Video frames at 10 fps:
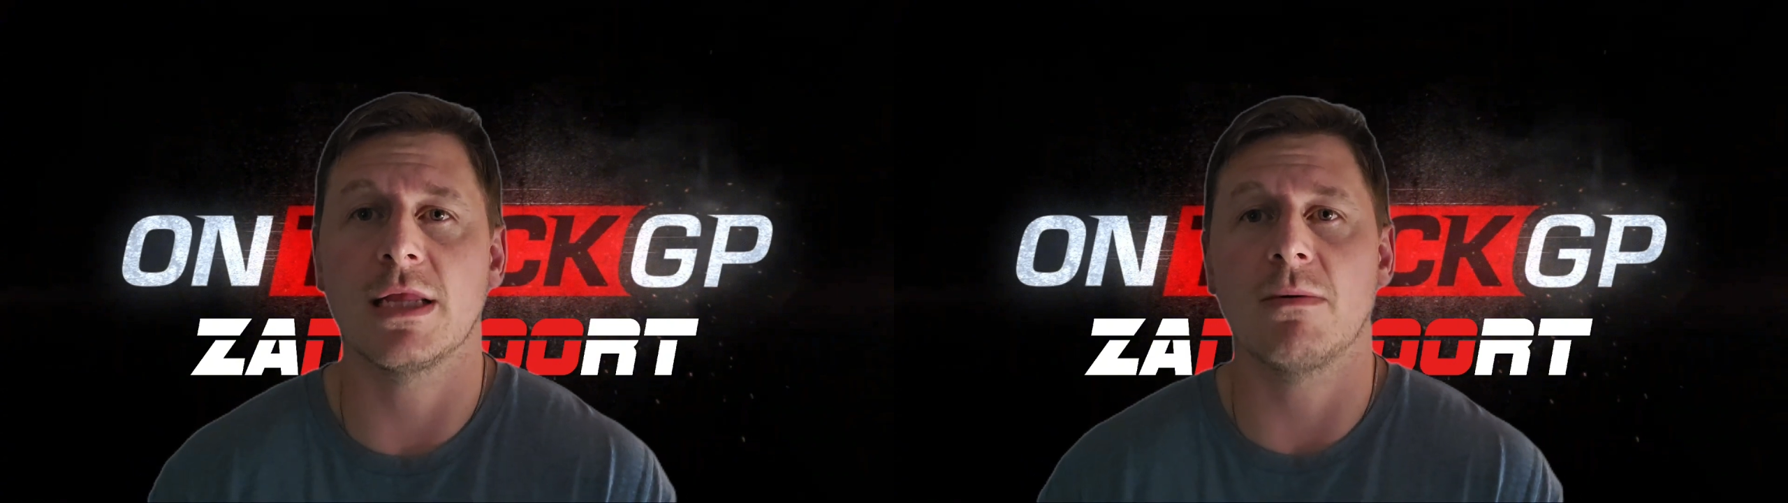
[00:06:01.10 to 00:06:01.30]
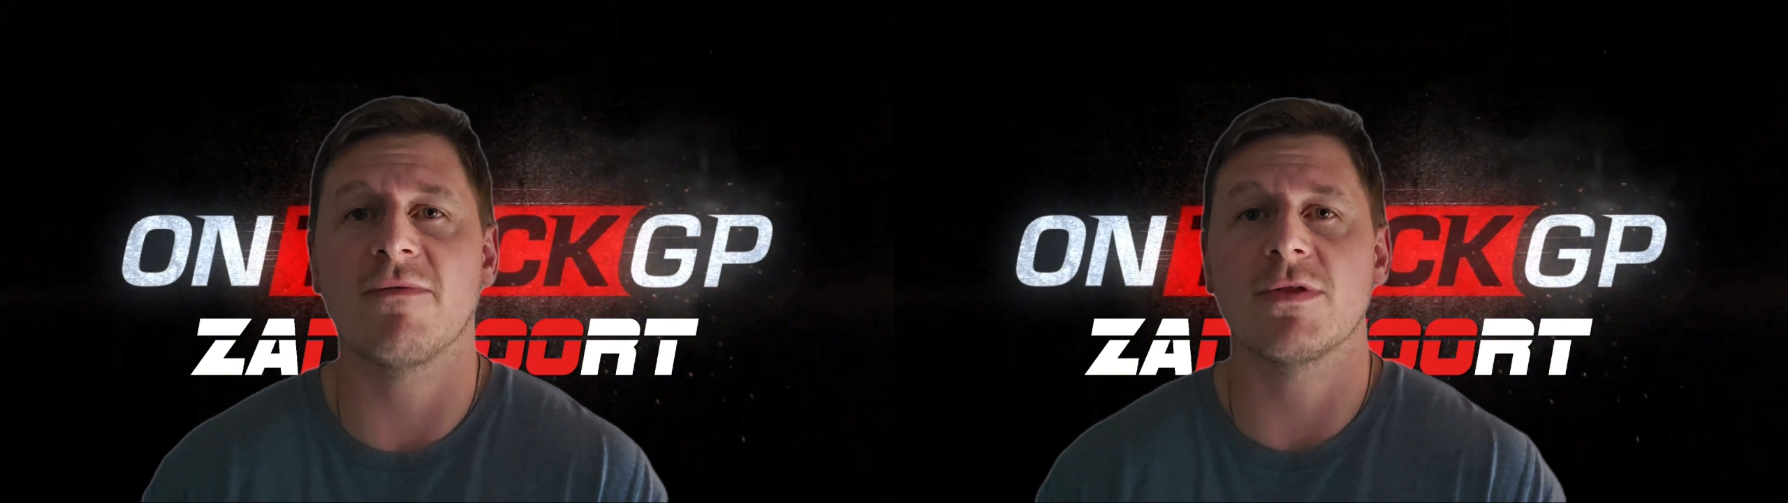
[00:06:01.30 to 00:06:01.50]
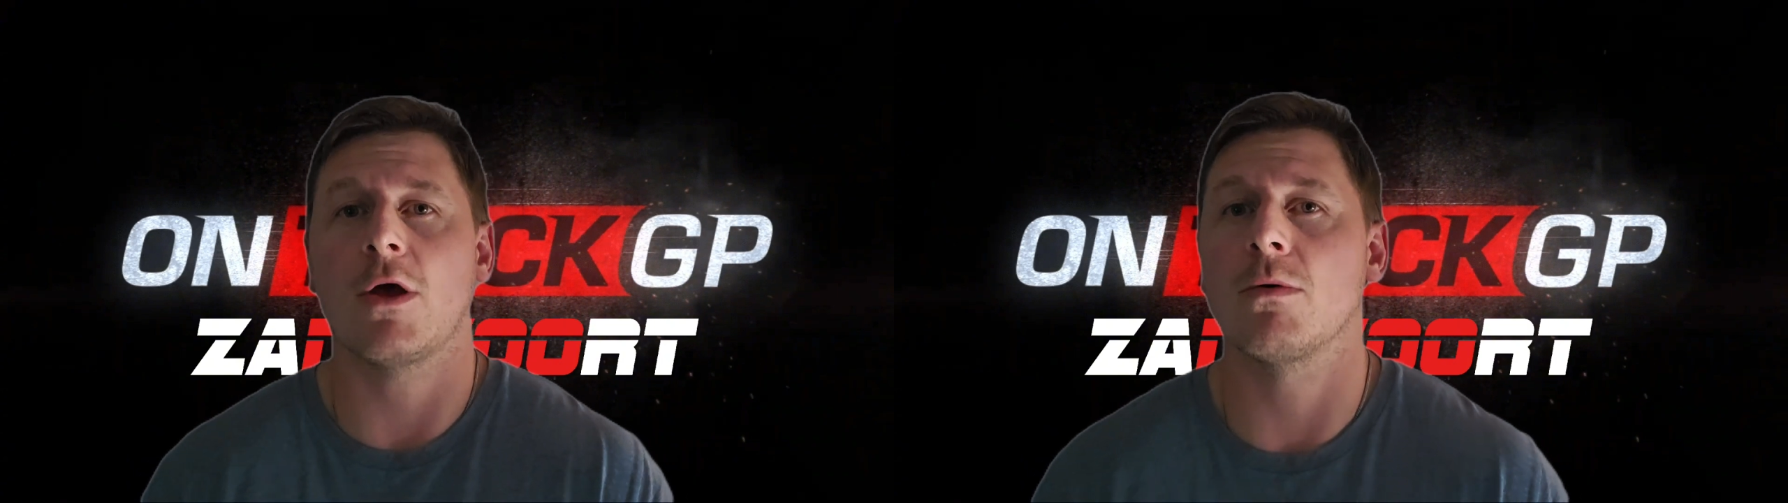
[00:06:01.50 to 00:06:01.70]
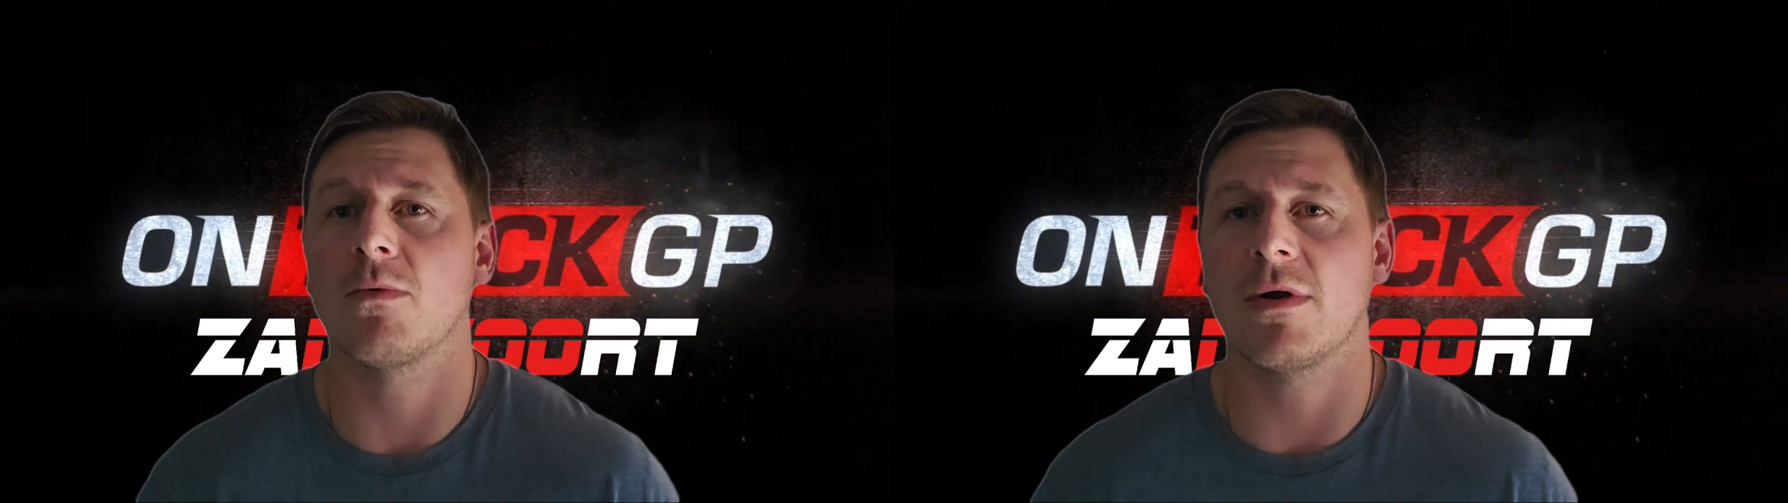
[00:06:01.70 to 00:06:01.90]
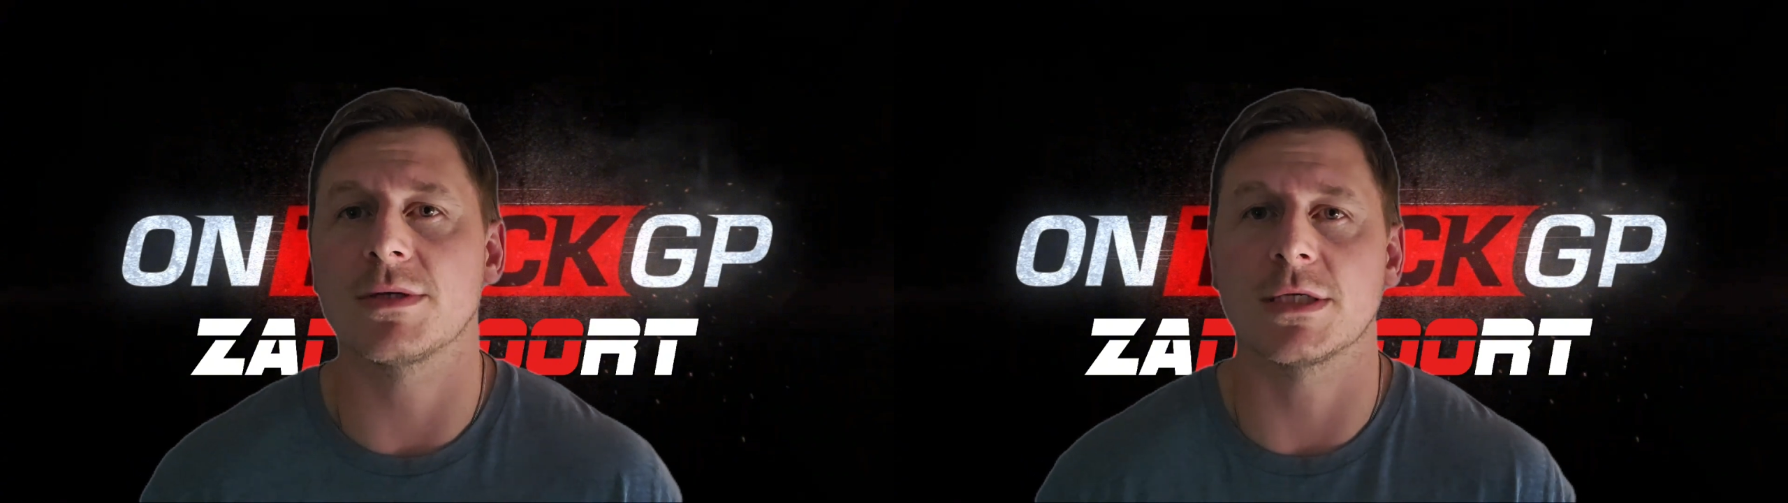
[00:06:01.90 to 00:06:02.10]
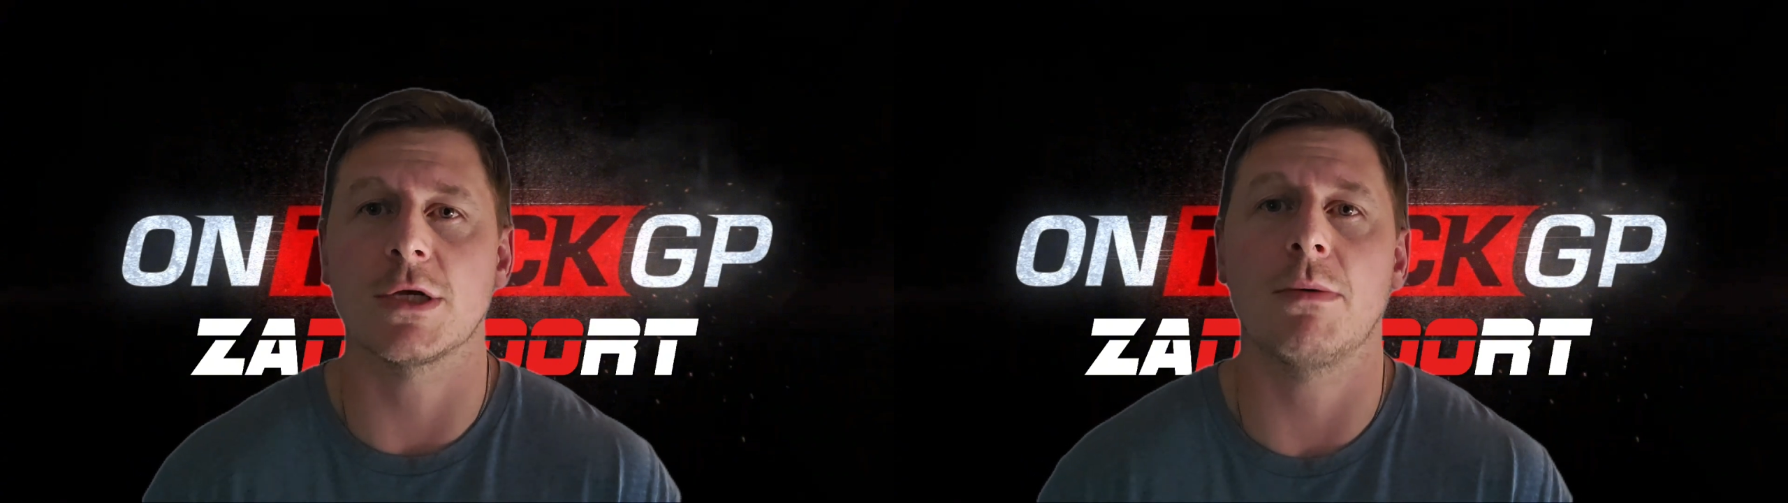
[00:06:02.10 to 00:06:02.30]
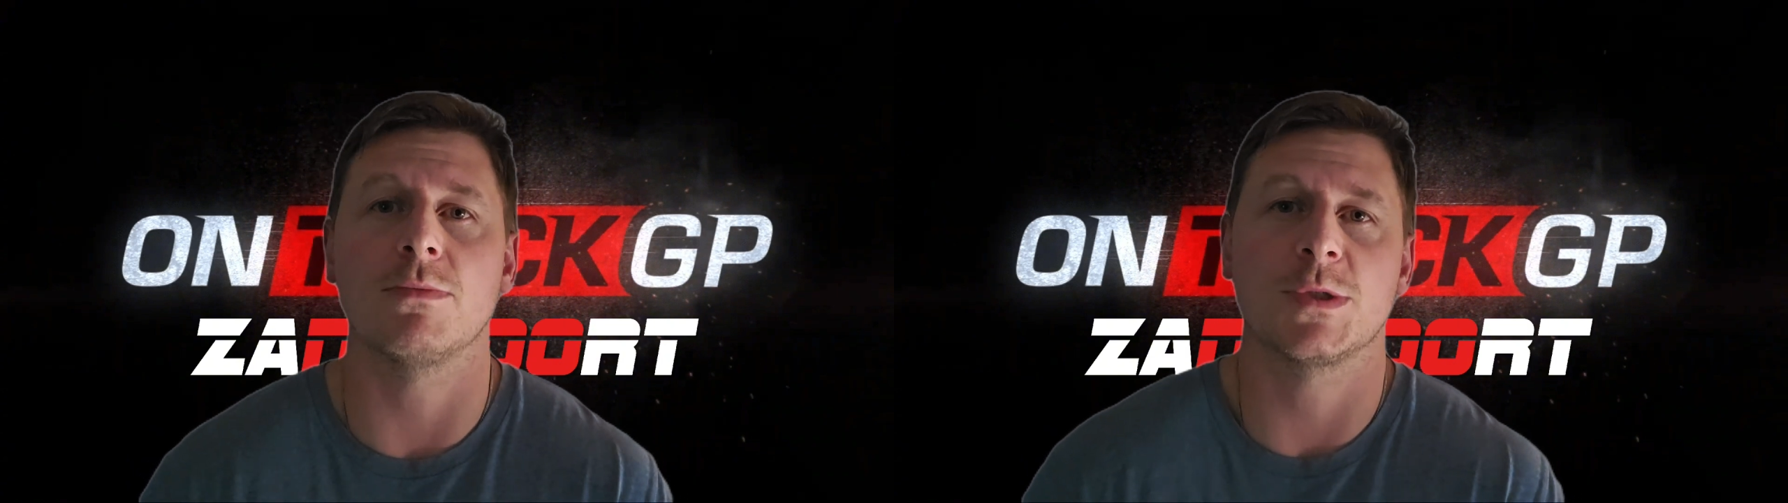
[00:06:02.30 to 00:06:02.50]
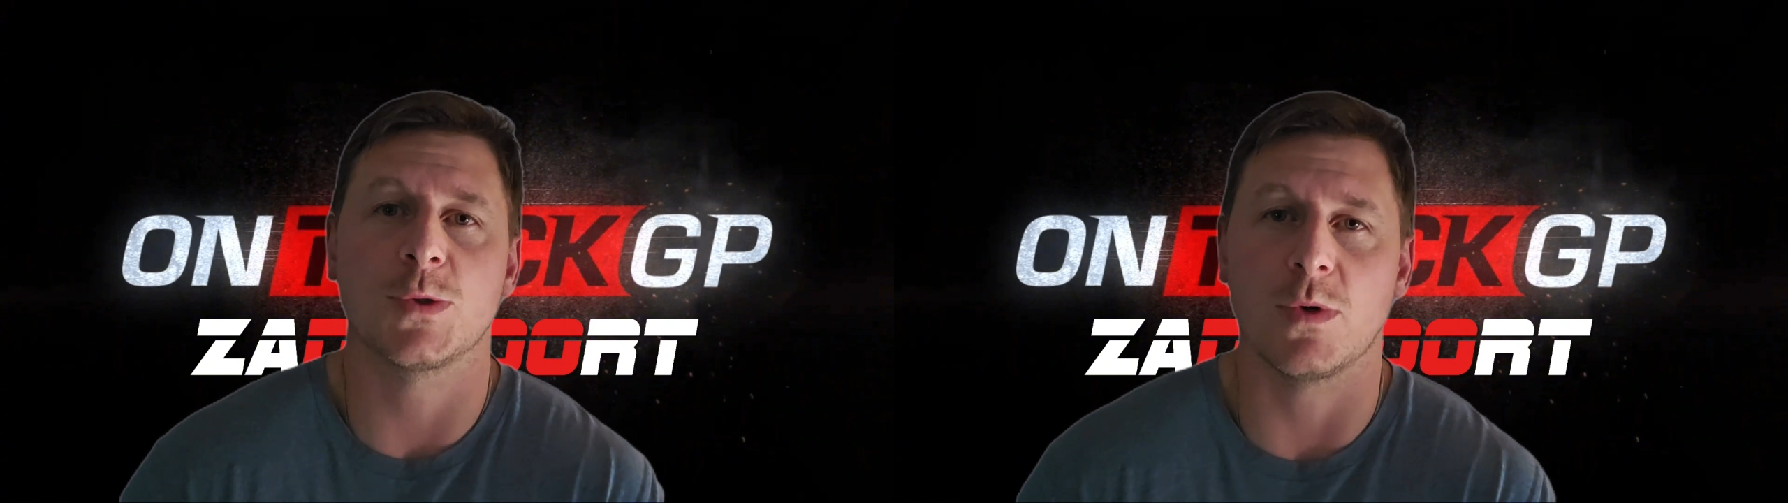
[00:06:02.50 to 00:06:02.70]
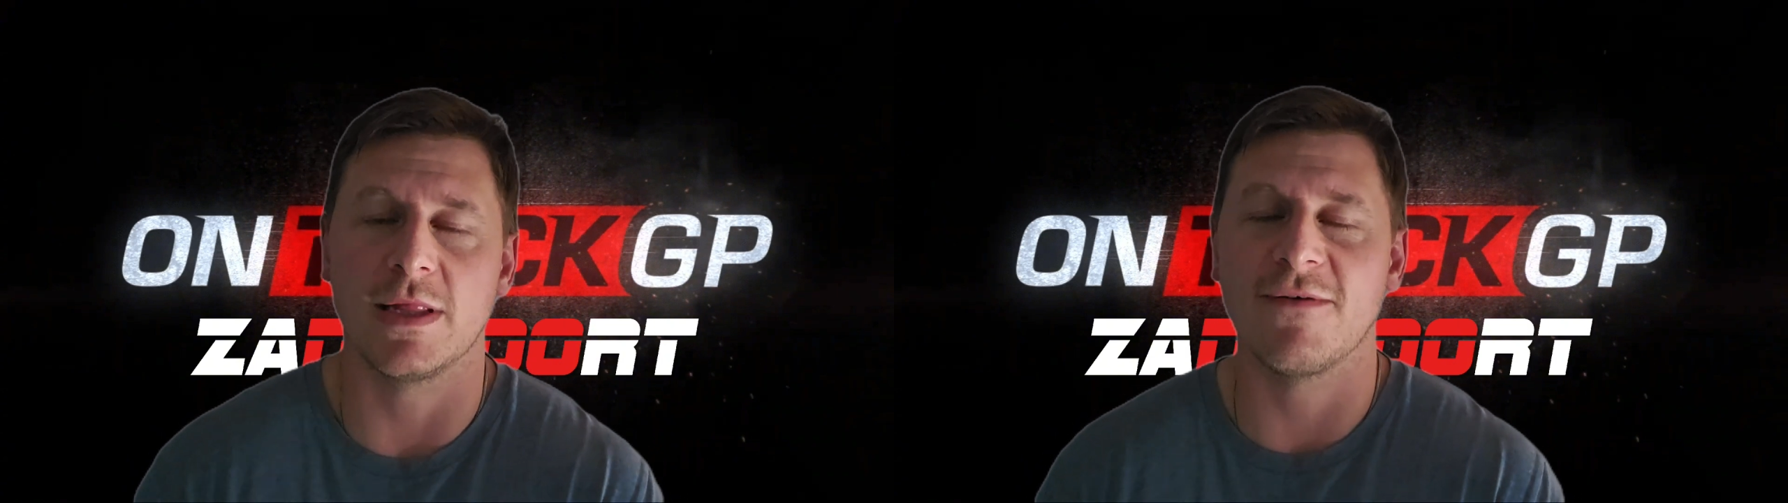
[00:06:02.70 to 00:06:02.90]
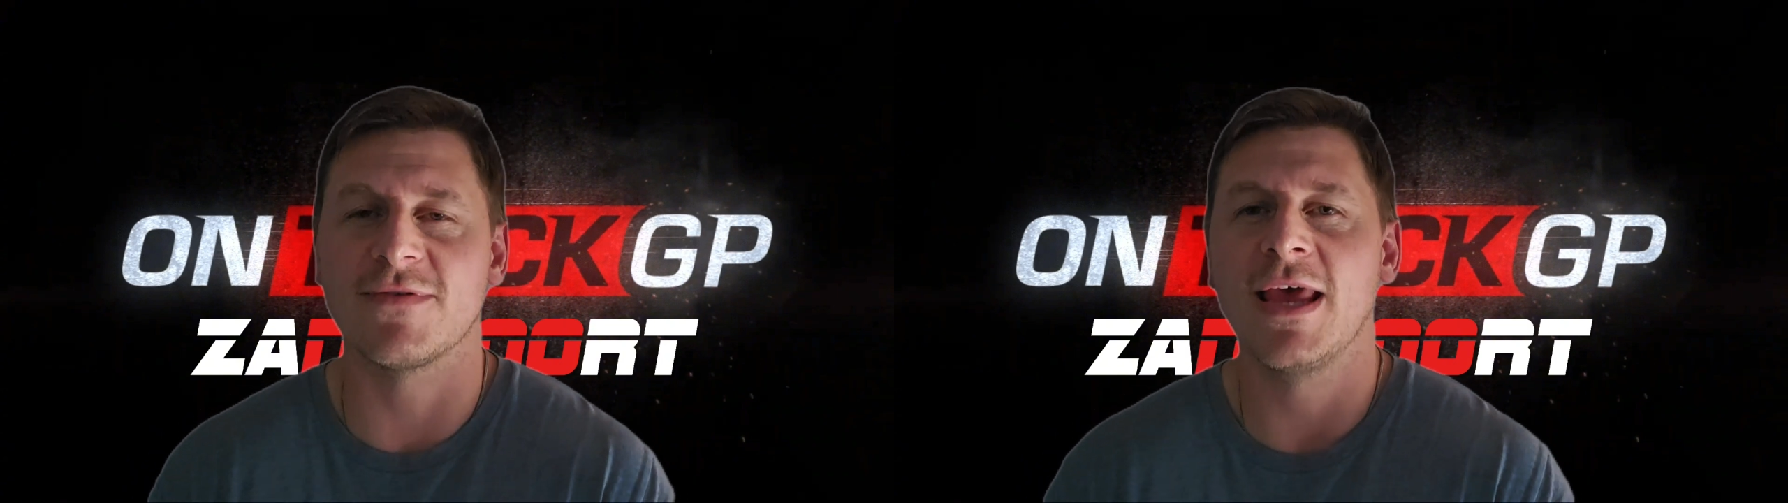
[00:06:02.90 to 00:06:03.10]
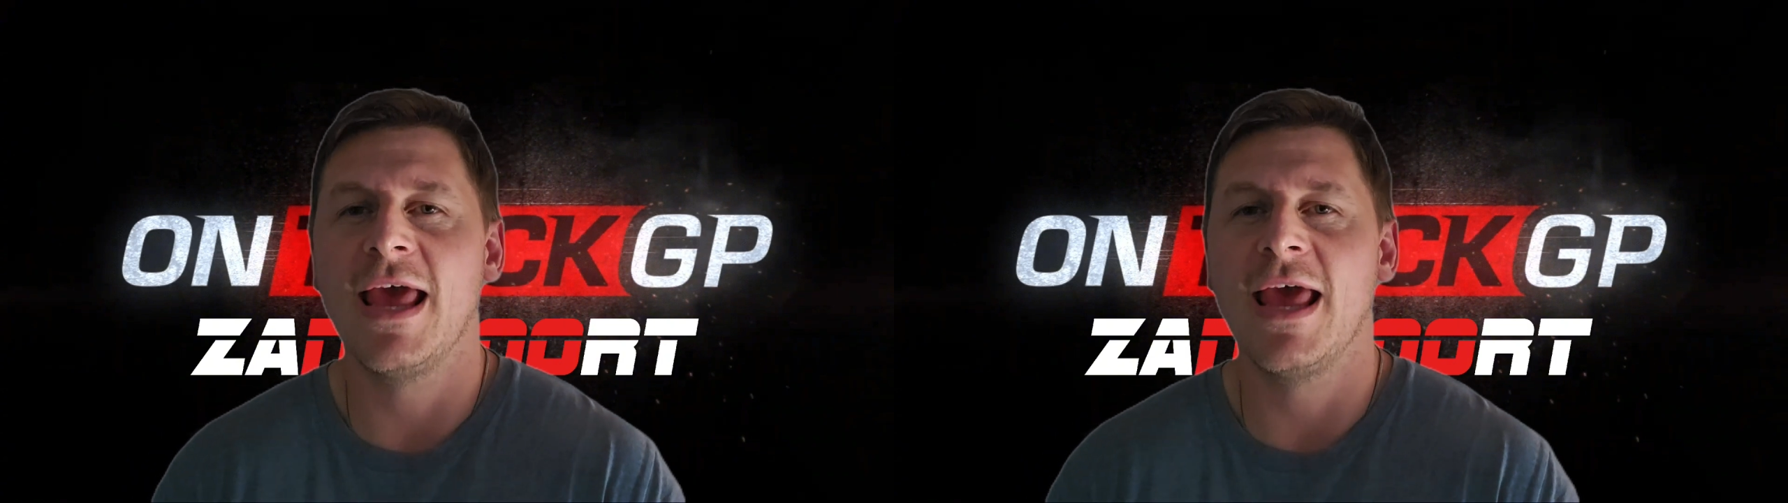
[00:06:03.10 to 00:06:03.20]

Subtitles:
However, the home crowd's excitement was short-lived